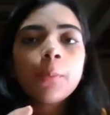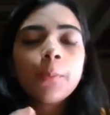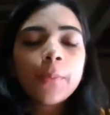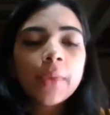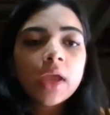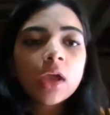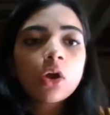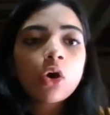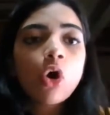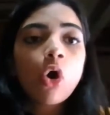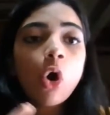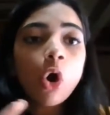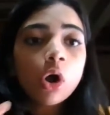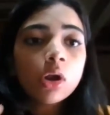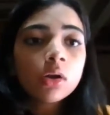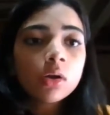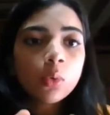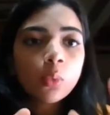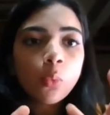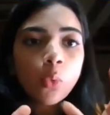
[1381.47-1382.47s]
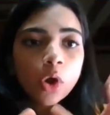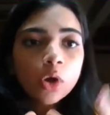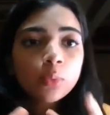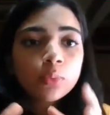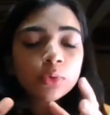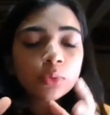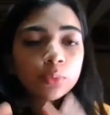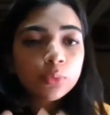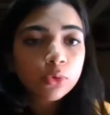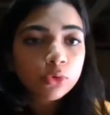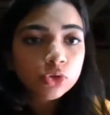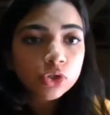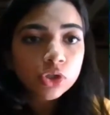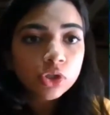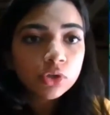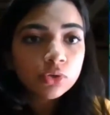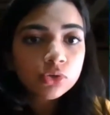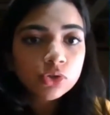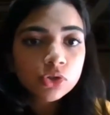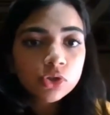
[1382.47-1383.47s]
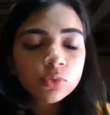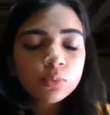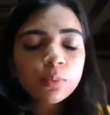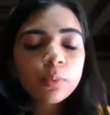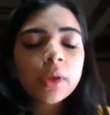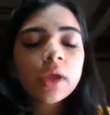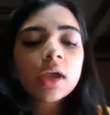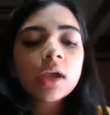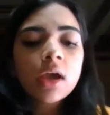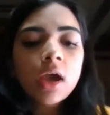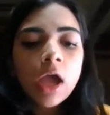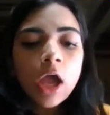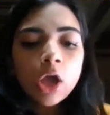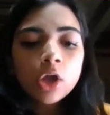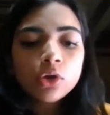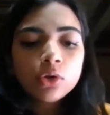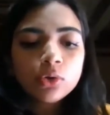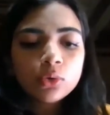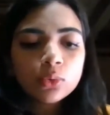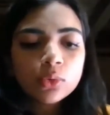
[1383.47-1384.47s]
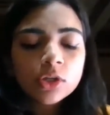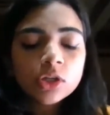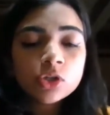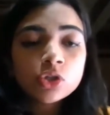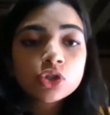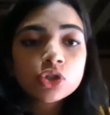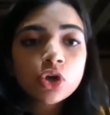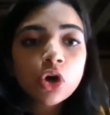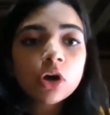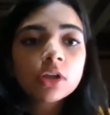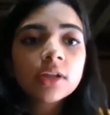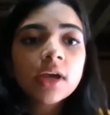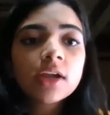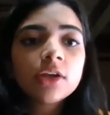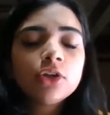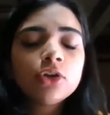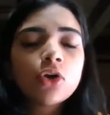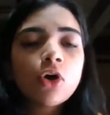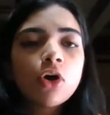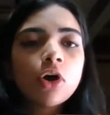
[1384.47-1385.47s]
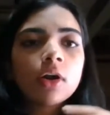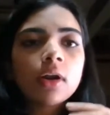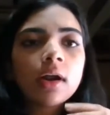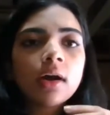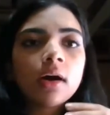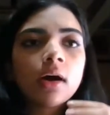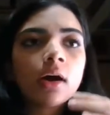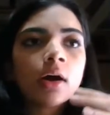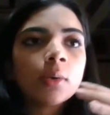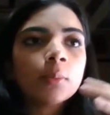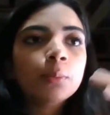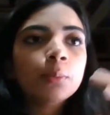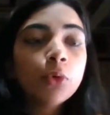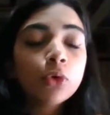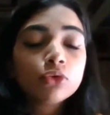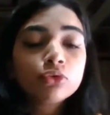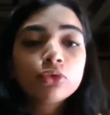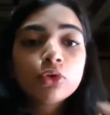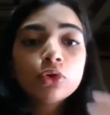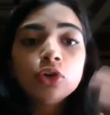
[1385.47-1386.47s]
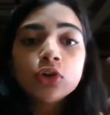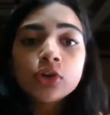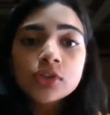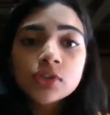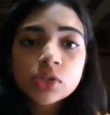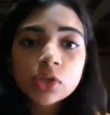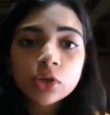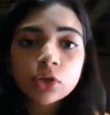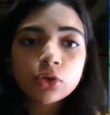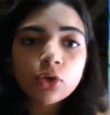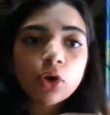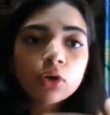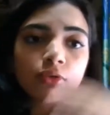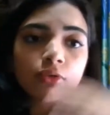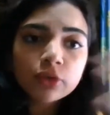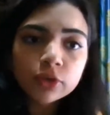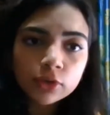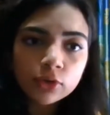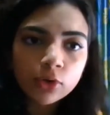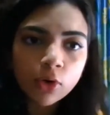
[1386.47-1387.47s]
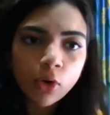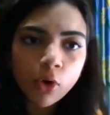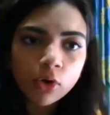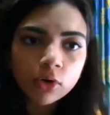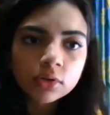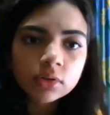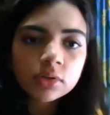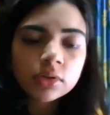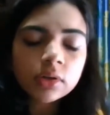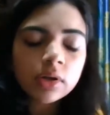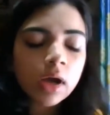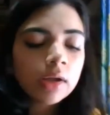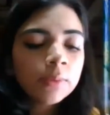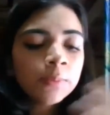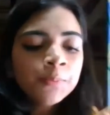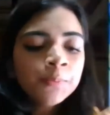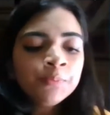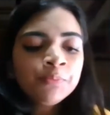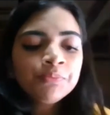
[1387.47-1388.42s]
pick, or what proportion you should pick to ensure that your portfolio is secured for the longer run,